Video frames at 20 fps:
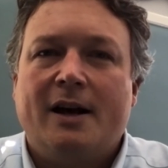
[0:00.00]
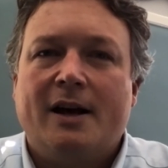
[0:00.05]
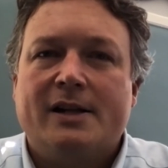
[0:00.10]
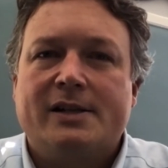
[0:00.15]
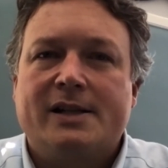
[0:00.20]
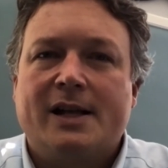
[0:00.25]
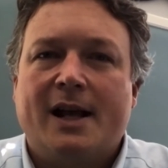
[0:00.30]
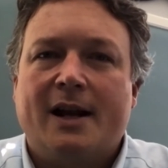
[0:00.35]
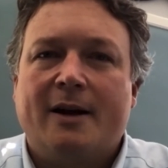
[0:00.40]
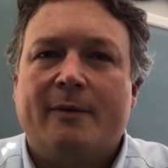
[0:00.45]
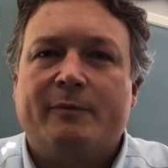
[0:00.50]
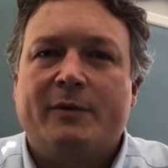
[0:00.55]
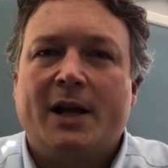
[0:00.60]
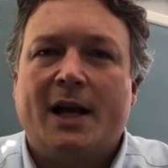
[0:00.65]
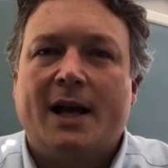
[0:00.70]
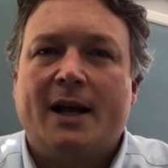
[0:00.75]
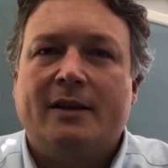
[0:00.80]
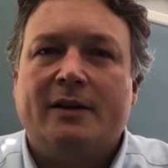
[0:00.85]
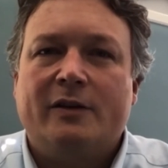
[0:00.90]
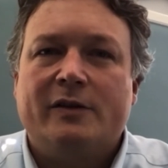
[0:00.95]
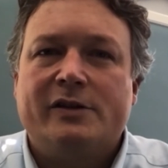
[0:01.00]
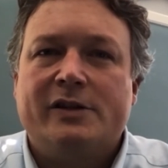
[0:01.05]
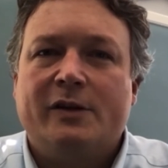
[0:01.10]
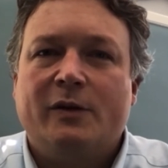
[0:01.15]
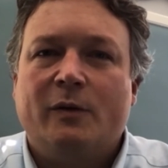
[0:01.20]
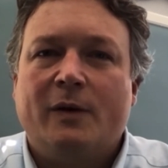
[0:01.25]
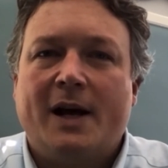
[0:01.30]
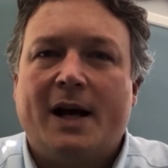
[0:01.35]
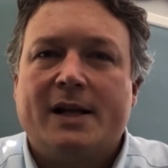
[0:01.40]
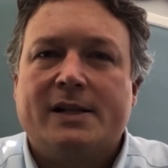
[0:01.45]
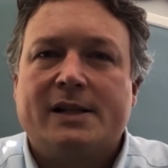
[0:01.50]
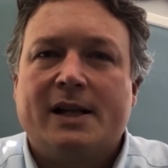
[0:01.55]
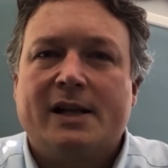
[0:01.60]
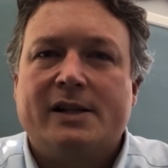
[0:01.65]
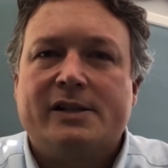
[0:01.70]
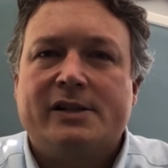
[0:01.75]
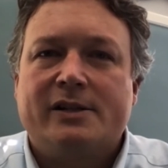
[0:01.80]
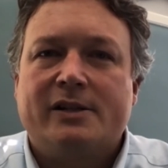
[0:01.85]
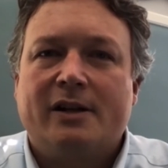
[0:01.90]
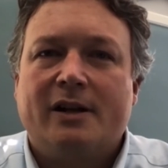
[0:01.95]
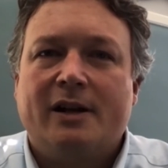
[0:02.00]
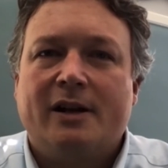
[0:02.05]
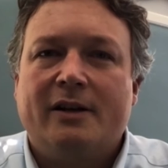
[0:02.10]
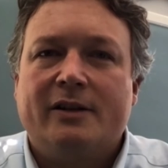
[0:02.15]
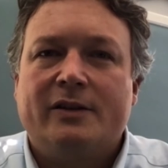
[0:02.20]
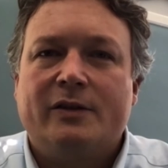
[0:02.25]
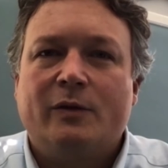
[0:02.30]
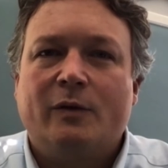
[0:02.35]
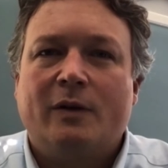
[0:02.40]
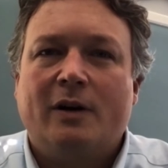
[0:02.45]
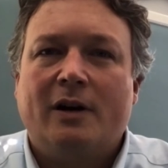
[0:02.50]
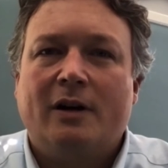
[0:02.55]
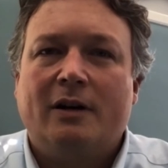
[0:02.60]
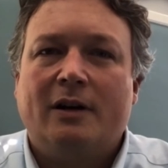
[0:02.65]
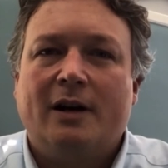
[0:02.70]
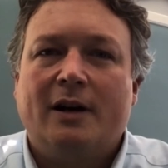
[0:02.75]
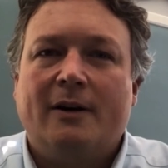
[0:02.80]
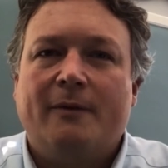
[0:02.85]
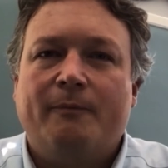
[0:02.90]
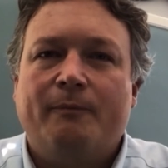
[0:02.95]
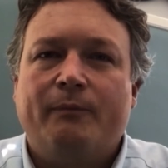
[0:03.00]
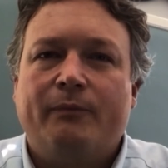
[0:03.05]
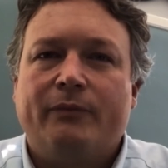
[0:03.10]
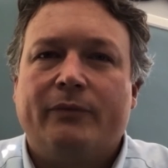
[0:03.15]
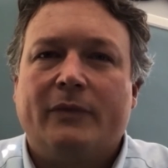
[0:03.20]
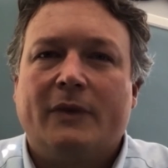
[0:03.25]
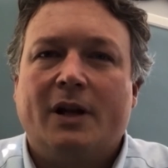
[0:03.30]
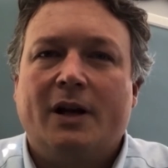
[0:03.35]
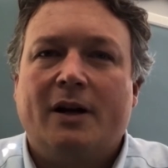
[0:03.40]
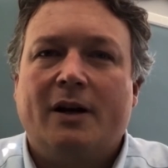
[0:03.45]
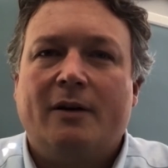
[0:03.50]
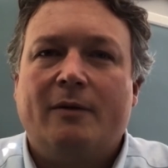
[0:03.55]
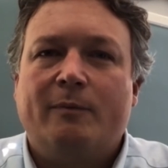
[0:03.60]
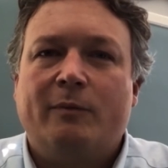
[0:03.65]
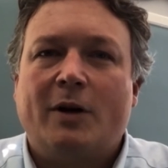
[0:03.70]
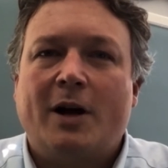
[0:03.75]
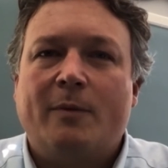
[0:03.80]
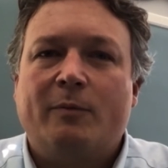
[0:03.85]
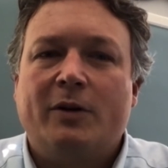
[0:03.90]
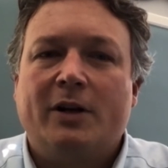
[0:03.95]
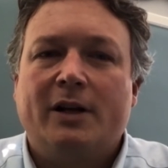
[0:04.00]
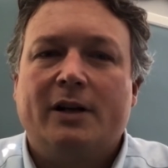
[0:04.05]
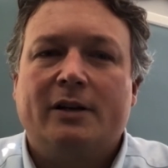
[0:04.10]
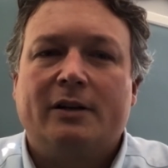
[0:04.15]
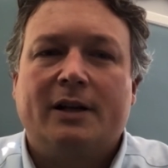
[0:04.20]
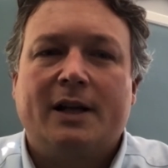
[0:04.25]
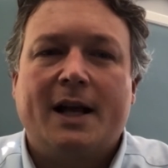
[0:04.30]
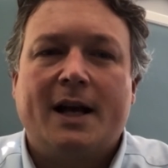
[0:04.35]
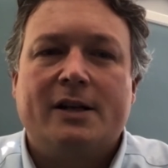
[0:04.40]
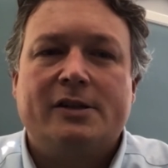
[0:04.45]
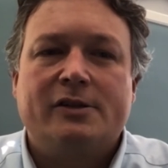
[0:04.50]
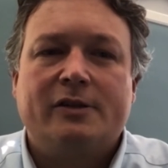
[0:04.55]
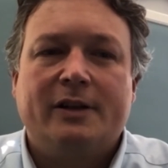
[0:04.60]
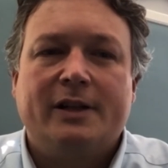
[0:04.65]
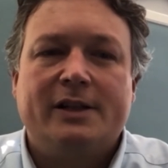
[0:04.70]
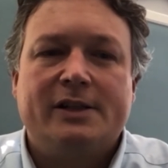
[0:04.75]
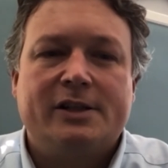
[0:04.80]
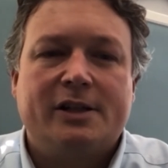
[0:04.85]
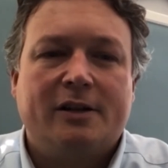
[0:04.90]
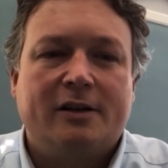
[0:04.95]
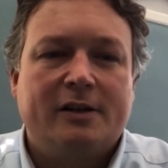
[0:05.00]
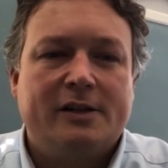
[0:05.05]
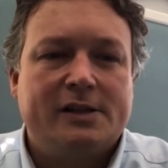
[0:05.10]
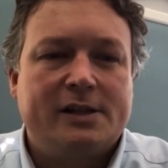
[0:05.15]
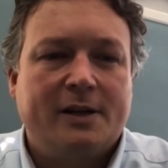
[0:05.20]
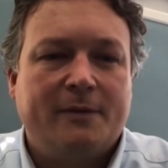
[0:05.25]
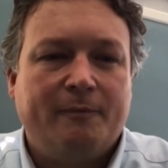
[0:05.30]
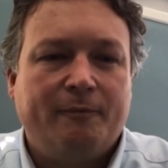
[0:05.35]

set up to add those new assets to our property and casualty insurance.